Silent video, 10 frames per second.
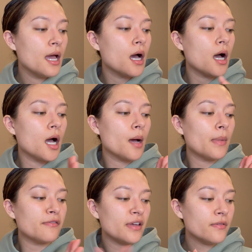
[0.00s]
my
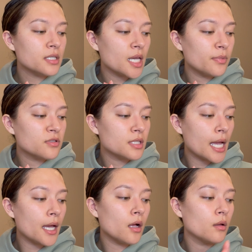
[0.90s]
favorite type of
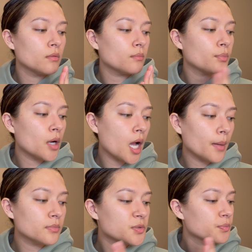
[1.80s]
style,
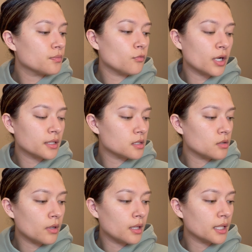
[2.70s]
prompts. What do
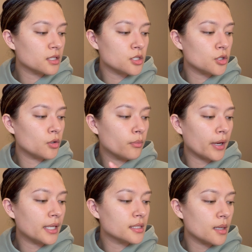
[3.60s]
I like to do?
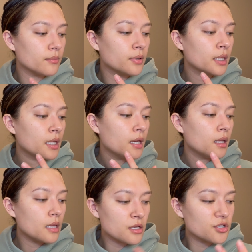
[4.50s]
Brain dump,
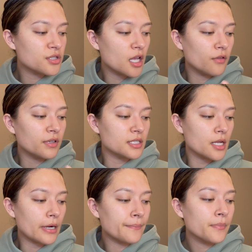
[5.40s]
let yourself,
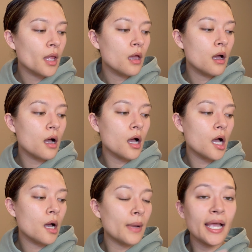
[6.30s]
etc.
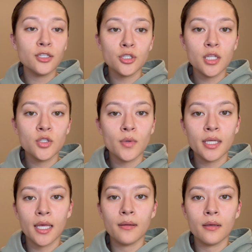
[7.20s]
I answered this one
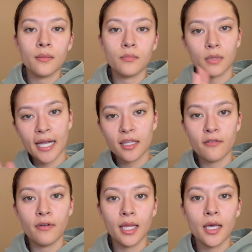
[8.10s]
in kind of the
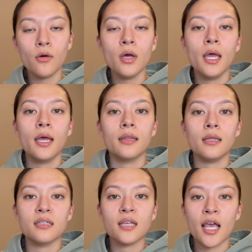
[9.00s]
video. The
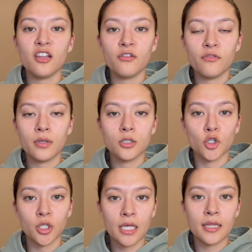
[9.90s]
style of
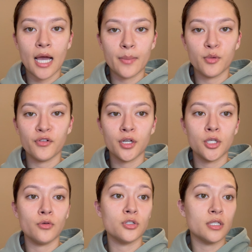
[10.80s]
journaling that I prefer to do
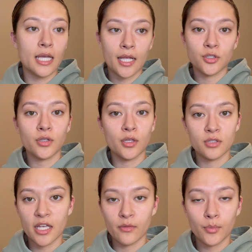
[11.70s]
is just answering those
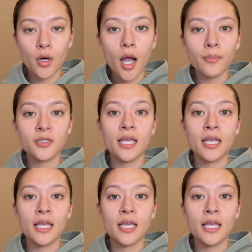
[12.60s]
7 prompts,